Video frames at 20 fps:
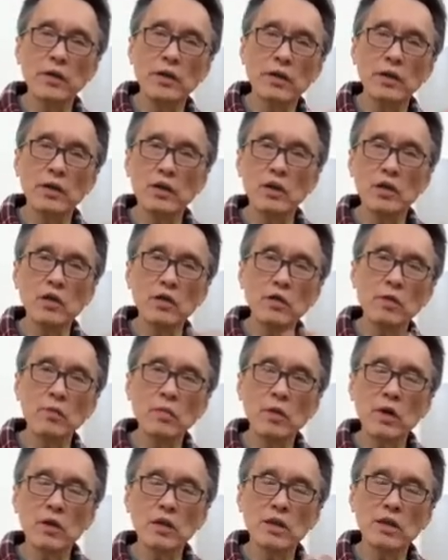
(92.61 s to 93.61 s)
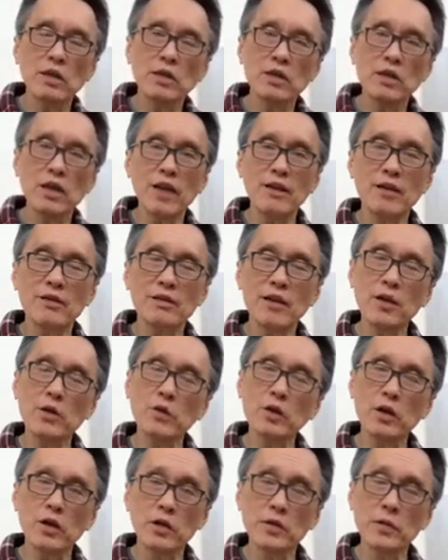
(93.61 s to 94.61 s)
the new modern Chinese
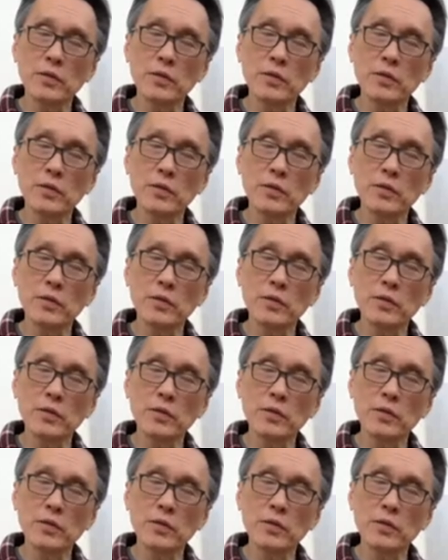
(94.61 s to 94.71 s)
language.